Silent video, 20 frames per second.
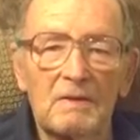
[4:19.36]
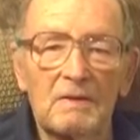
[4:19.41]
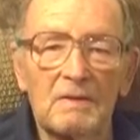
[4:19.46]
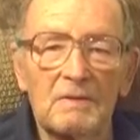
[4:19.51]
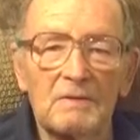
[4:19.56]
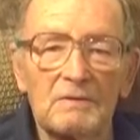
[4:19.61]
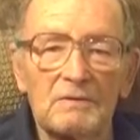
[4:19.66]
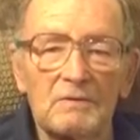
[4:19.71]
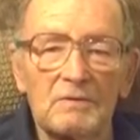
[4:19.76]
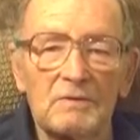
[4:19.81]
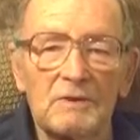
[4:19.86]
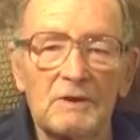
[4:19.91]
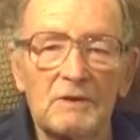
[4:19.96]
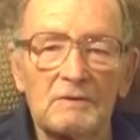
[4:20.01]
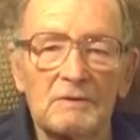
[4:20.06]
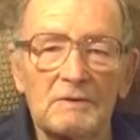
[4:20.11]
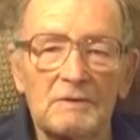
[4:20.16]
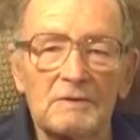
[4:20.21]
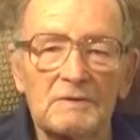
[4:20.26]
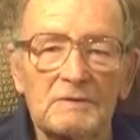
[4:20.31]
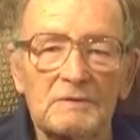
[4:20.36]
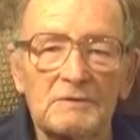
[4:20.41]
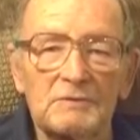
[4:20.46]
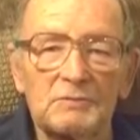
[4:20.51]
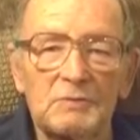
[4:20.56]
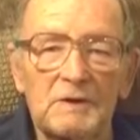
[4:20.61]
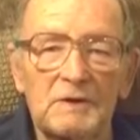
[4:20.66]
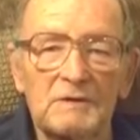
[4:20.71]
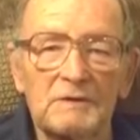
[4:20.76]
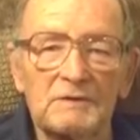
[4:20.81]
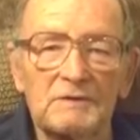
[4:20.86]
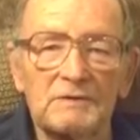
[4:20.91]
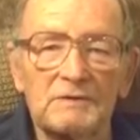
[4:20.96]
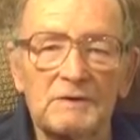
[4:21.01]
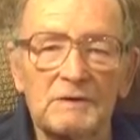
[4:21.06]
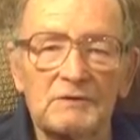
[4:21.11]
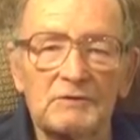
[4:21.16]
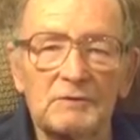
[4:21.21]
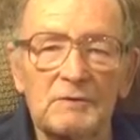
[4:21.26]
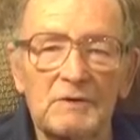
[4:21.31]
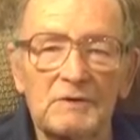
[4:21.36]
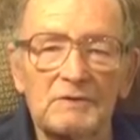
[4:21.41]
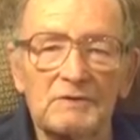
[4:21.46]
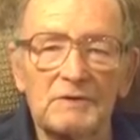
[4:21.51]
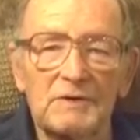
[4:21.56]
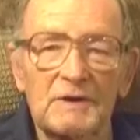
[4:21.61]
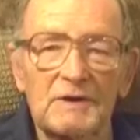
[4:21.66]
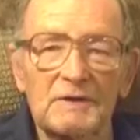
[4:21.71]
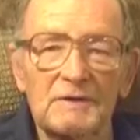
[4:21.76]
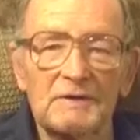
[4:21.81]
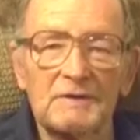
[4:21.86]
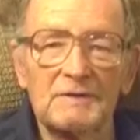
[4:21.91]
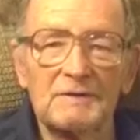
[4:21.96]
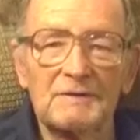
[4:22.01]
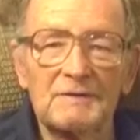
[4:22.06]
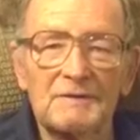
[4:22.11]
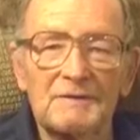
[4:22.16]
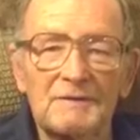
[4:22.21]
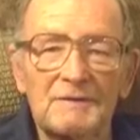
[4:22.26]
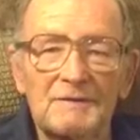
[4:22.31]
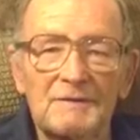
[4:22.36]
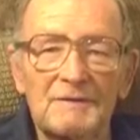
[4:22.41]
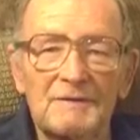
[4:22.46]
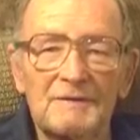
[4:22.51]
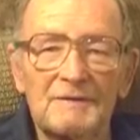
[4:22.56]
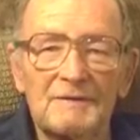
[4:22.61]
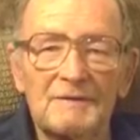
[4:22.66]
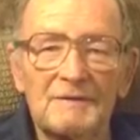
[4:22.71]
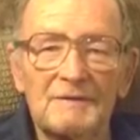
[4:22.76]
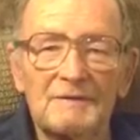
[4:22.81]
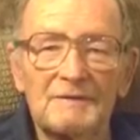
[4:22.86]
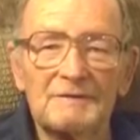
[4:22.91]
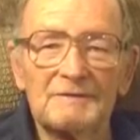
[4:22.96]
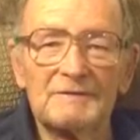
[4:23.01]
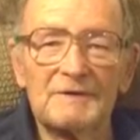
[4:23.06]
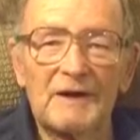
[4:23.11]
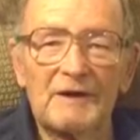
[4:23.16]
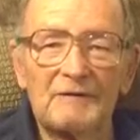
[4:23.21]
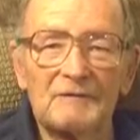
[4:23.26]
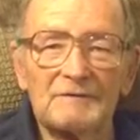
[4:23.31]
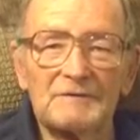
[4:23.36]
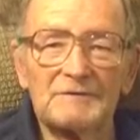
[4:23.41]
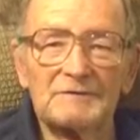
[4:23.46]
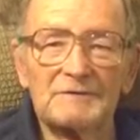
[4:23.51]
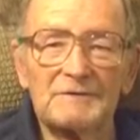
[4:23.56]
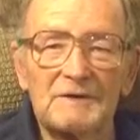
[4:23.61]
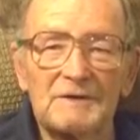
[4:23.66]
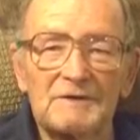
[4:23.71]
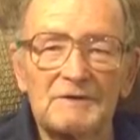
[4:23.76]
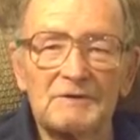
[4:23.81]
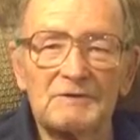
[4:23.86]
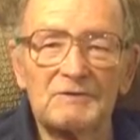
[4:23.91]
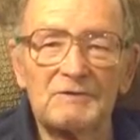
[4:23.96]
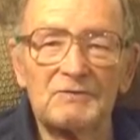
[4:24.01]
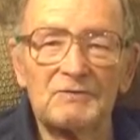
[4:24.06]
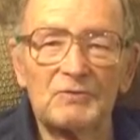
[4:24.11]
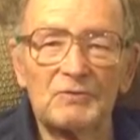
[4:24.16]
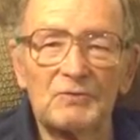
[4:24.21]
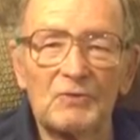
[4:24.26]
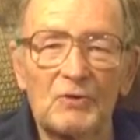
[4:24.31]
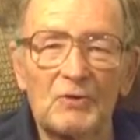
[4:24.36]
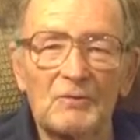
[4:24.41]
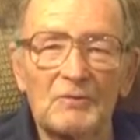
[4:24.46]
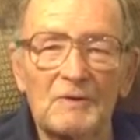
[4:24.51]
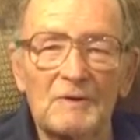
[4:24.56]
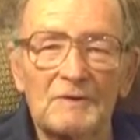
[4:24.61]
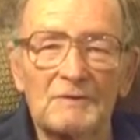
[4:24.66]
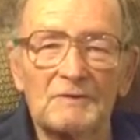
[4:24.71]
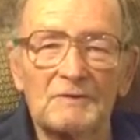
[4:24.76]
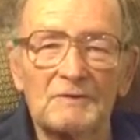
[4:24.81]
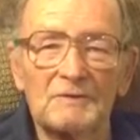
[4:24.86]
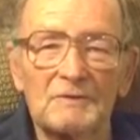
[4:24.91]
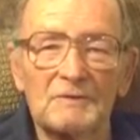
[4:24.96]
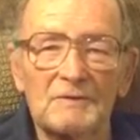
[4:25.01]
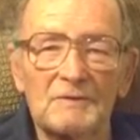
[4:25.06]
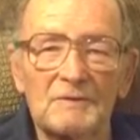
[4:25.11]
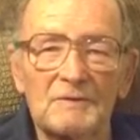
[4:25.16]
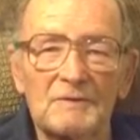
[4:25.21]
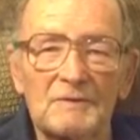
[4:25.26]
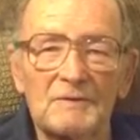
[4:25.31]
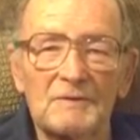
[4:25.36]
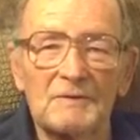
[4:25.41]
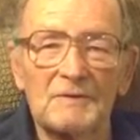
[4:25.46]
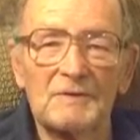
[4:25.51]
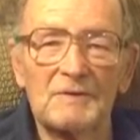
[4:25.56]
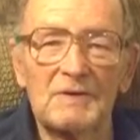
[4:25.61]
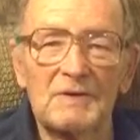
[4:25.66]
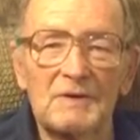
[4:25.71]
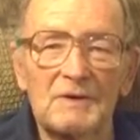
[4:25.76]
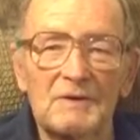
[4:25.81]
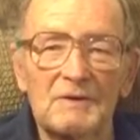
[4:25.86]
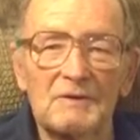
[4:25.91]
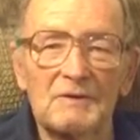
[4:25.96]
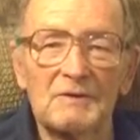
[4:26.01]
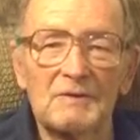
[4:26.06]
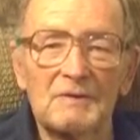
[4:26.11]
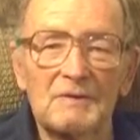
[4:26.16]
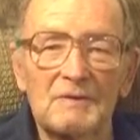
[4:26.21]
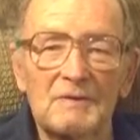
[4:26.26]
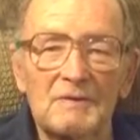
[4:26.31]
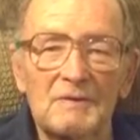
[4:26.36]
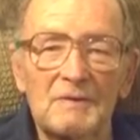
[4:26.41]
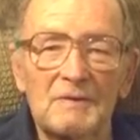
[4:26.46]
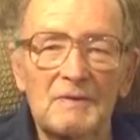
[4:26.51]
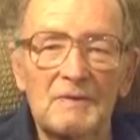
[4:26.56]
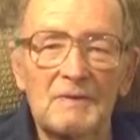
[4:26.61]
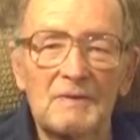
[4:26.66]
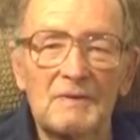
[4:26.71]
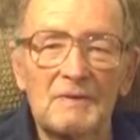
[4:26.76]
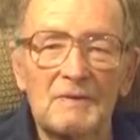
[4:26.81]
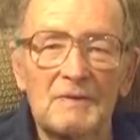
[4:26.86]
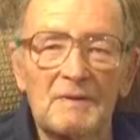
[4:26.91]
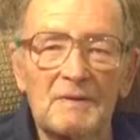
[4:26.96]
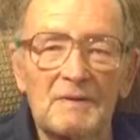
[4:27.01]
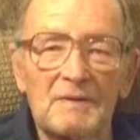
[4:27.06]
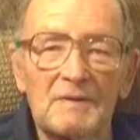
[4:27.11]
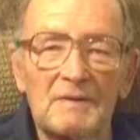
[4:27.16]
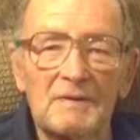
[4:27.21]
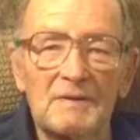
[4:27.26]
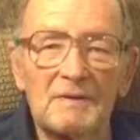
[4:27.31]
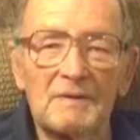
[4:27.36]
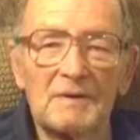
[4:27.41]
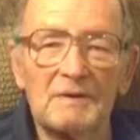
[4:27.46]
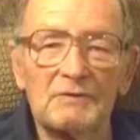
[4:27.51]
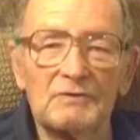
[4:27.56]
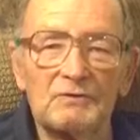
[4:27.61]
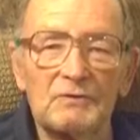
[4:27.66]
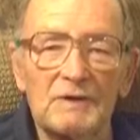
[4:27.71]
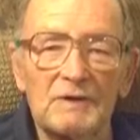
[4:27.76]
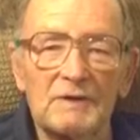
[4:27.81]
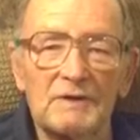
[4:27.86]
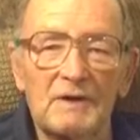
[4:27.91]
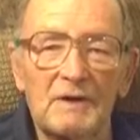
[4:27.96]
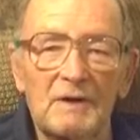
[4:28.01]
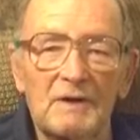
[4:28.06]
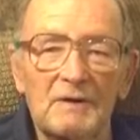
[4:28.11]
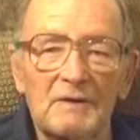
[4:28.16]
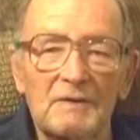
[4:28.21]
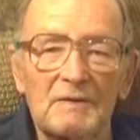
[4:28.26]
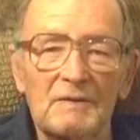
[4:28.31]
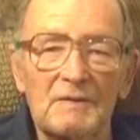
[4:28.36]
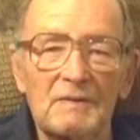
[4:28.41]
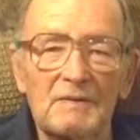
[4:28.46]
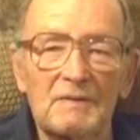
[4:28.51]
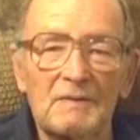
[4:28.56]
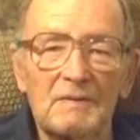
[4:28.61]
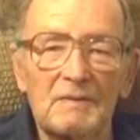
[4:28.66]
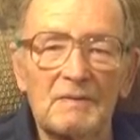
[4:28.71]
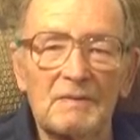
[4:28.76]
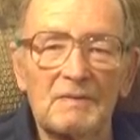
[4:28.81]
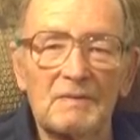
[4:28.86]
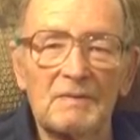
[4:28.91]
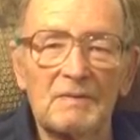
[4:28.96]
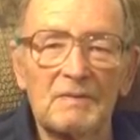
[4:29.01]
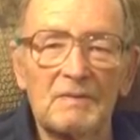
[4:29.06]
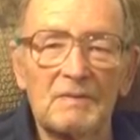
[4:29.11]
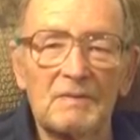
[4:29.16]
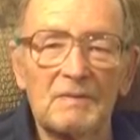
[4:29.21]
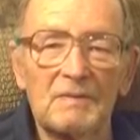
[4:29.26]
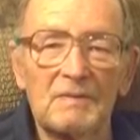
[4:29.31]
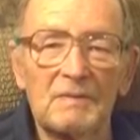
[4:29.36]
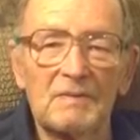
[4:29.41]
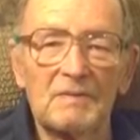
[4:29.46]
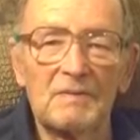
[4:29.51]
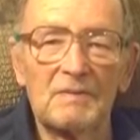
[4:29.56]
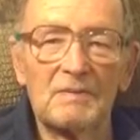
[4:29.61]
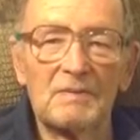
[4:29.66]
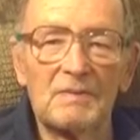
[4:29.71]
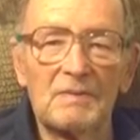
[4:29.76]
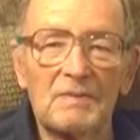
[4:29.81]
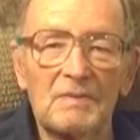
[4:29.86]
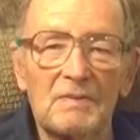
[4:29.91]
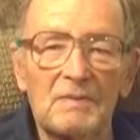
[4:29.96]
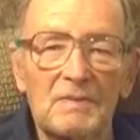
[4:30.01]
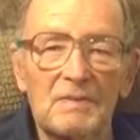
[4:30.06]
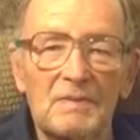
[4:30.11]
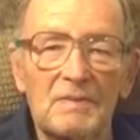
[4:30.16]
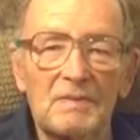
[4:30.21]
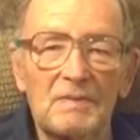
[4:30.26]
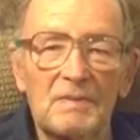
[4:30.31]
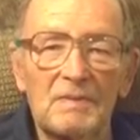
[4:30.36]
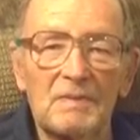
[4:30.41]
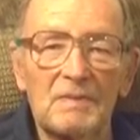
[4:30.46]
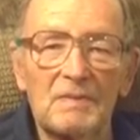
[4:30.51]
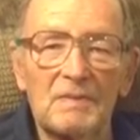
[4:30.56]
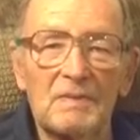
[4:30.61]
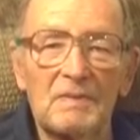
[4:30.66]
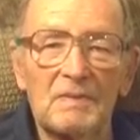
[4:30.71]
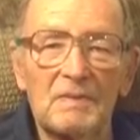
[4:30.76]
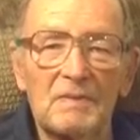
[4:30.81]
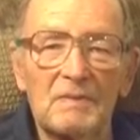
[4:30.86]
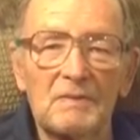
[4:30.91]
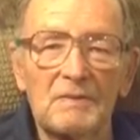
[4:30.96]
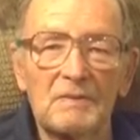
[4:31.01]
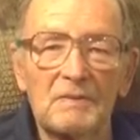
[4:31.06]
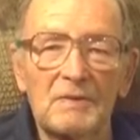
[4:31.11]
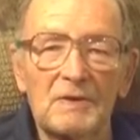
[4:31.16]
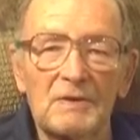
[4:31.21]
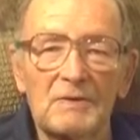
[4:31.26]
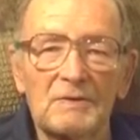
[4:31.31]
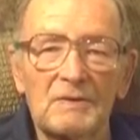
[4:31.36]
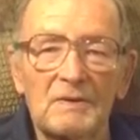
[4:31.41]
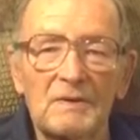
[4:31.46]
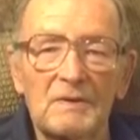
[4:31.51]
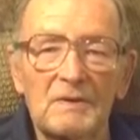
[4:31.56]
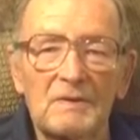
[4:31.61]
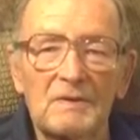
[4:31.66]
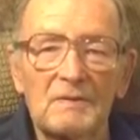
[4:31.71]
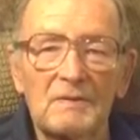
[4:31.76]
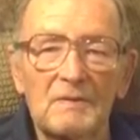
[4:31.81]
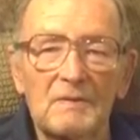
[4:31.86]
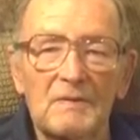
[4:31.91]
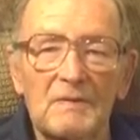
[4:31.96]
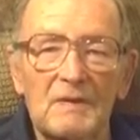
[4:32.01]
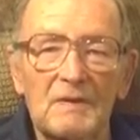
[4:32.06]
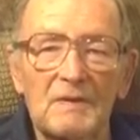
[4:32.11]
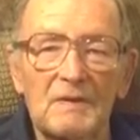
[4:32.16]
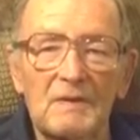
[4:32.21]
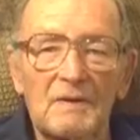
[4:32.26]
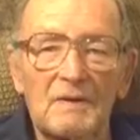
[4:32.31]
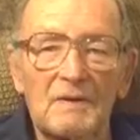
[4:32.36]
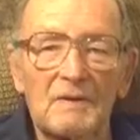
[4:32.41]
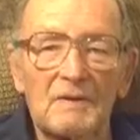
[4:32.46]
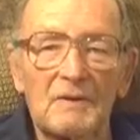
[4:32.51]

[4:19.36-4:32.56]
And so there he spends 6 months getting salvaged, and then just a few more months for a year gets strychnine. Didn't make it well. Still, what a remarkable animal, huh?